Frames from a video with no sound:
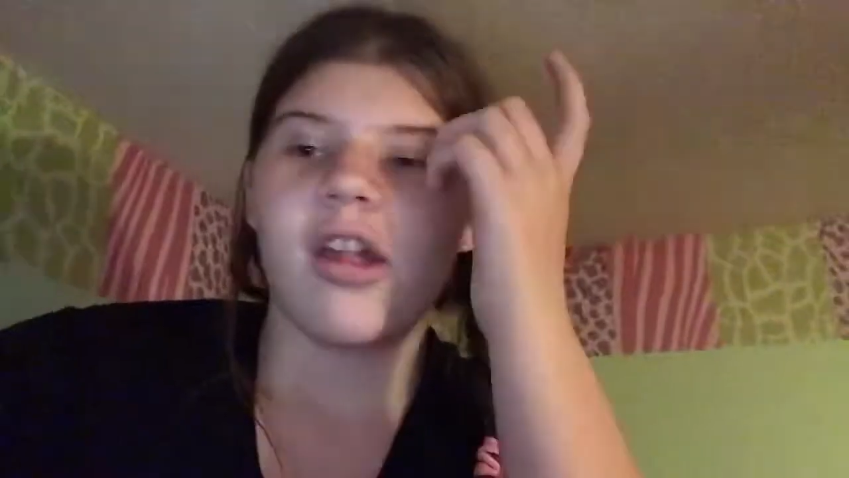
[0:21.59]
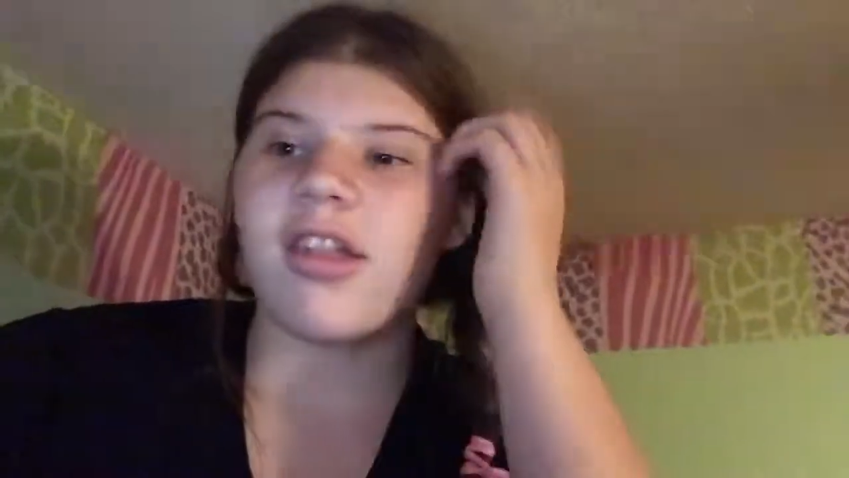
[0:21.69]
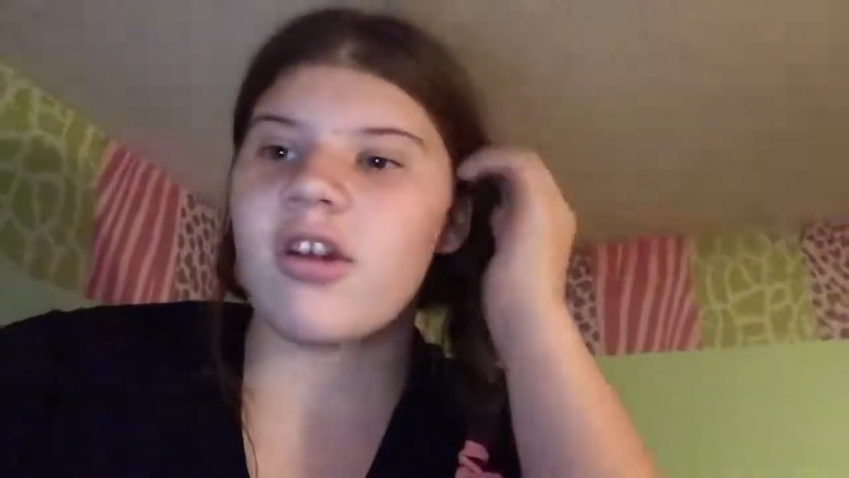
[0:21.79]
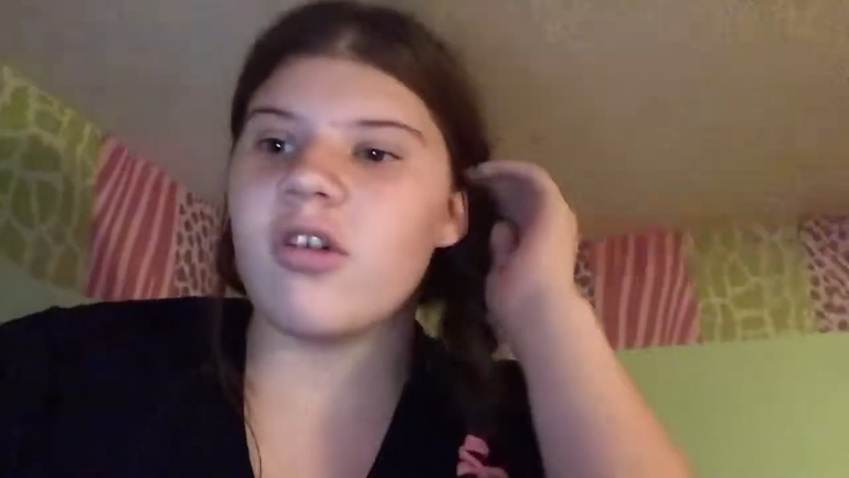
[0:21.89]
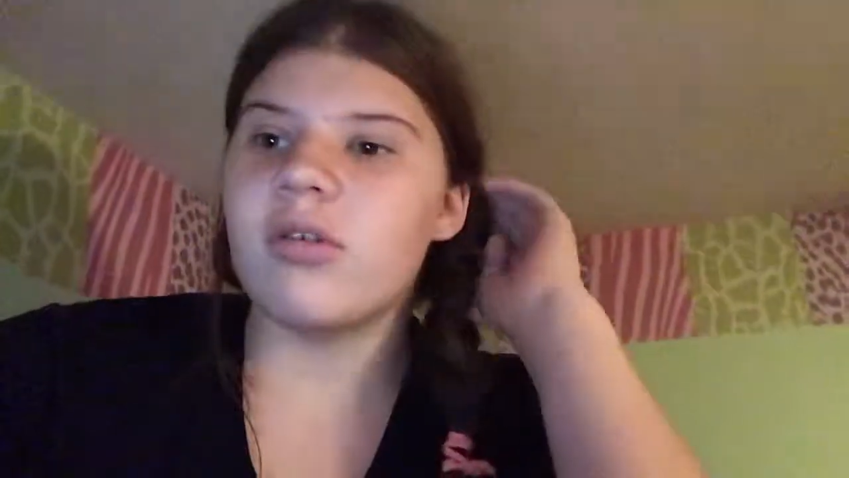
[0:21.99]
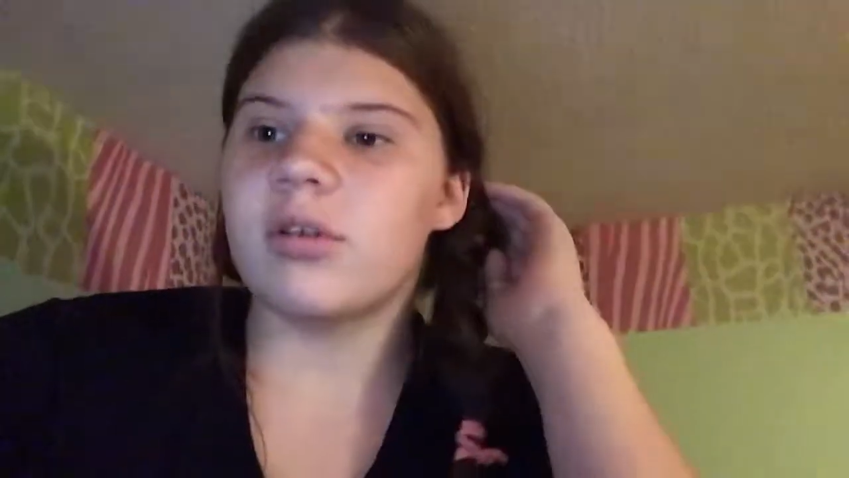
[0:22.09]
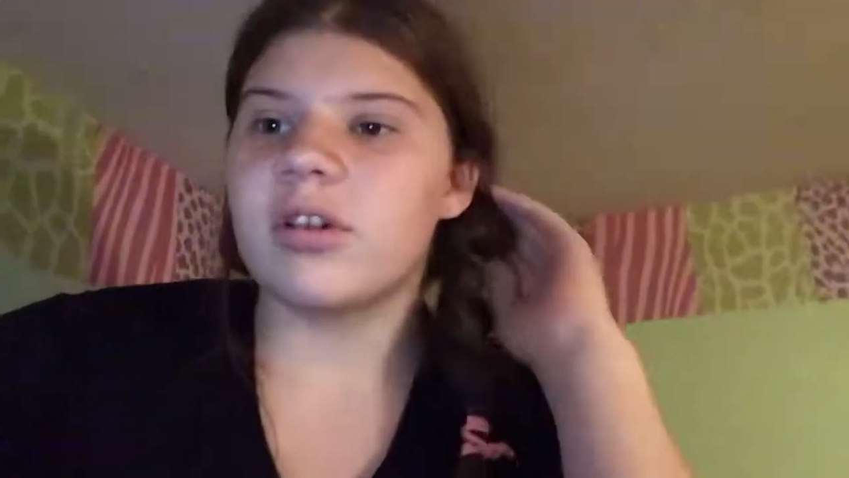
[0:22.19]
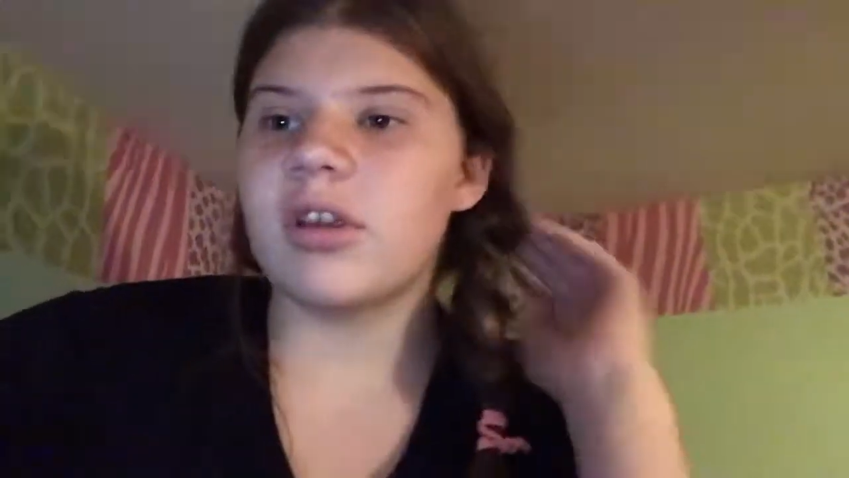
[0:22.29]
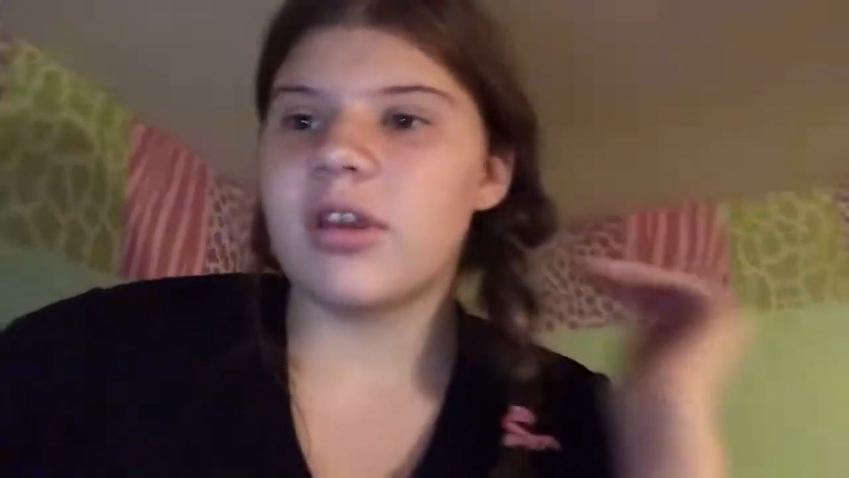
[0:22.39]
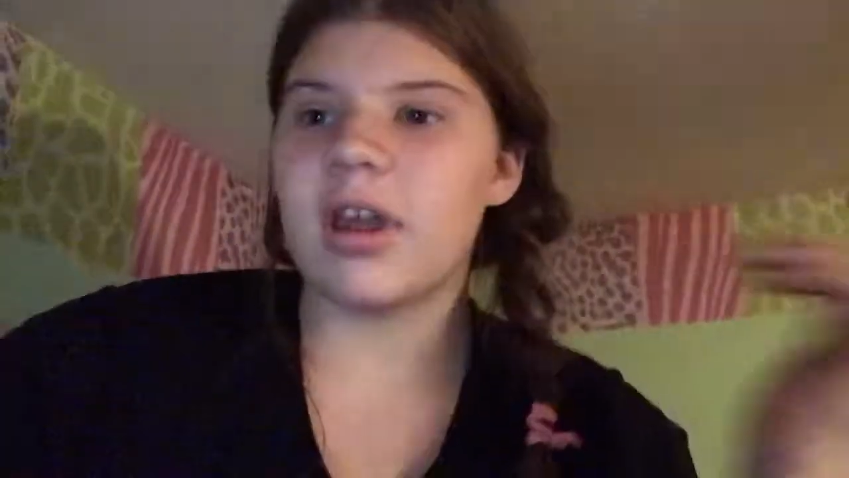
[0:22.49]
So
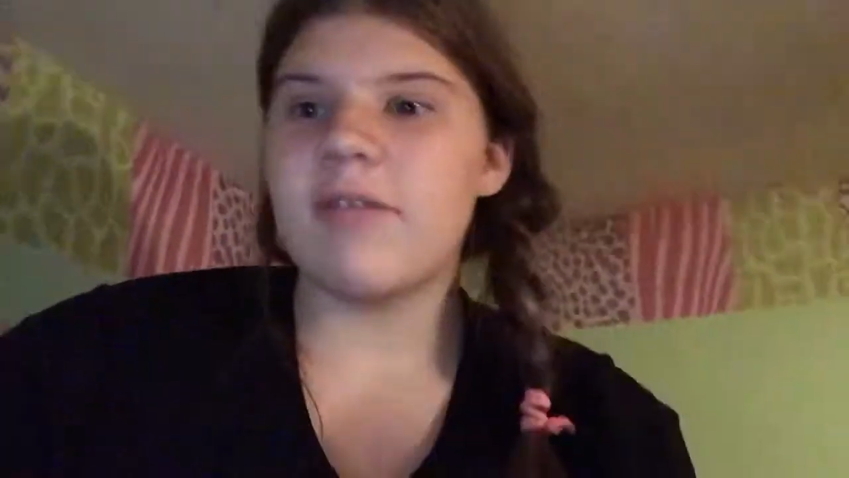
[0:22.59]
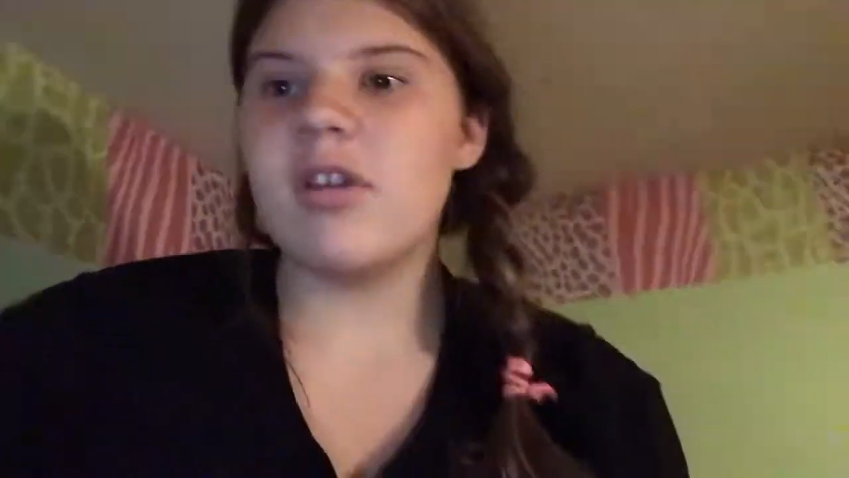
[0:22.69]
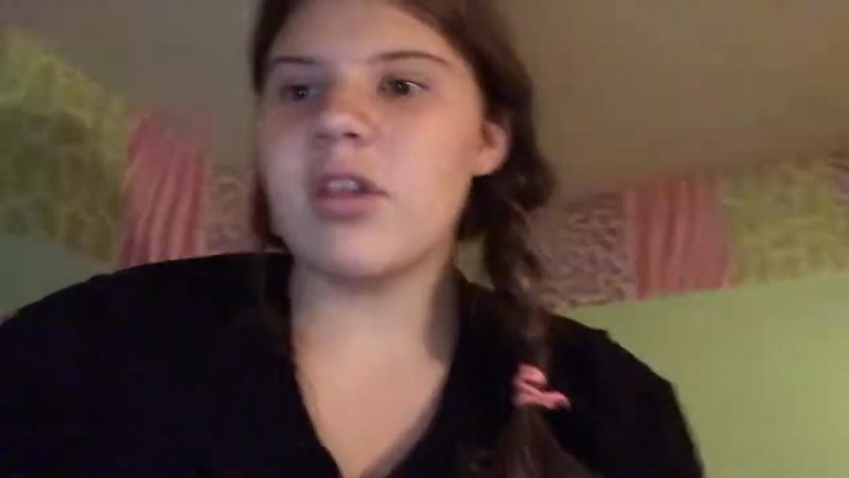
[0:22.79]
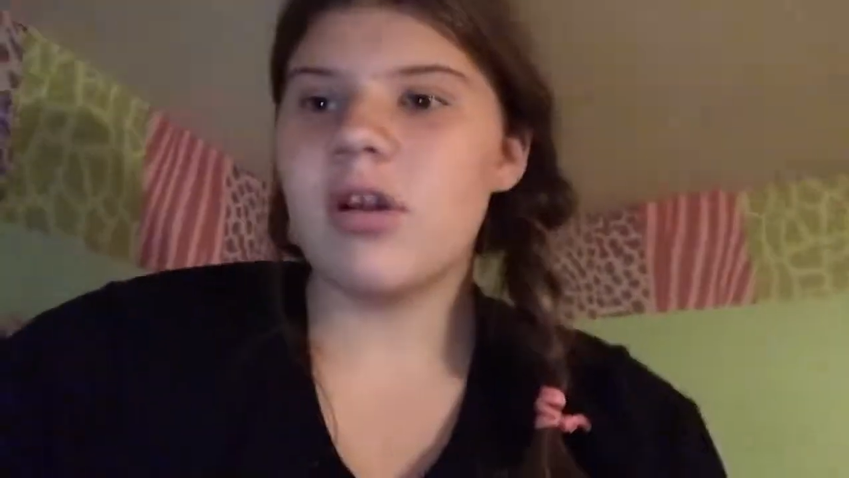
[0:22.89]
to give you a